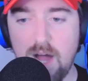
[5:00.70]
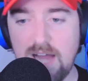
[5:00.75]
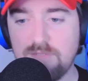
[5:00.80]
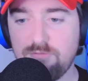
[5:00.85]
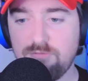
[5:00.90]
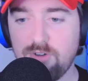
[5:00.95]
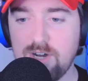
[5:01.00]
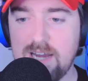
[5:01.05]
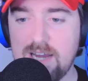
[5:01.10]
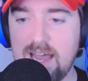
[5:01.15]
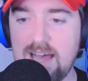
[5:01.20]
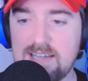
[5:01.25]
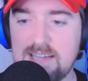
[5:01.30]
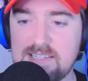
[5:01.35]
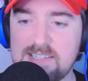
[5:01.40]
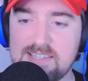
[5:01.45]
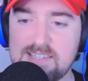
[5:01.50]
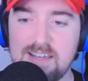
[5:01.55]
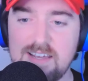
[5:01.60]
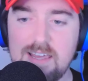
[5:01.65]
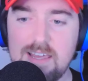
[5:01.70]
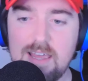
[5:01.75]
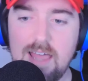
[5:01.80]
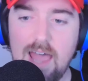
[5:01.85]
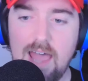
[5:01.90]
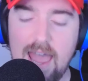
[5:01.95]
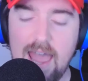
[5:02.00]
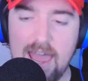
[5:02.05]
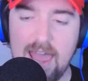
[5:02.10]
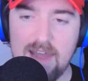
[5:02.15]
for yes,
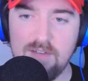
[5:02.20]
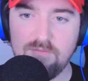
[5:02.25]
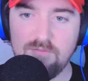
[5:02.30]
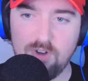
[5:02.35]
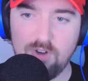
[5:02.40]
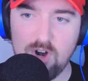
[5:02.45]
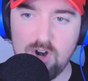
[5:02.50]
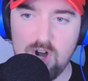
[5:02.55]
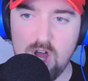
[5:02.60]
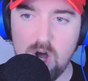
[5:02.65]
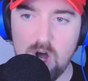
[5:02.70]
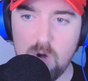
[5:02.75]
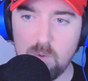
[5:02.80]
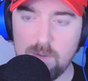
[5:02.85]
N for no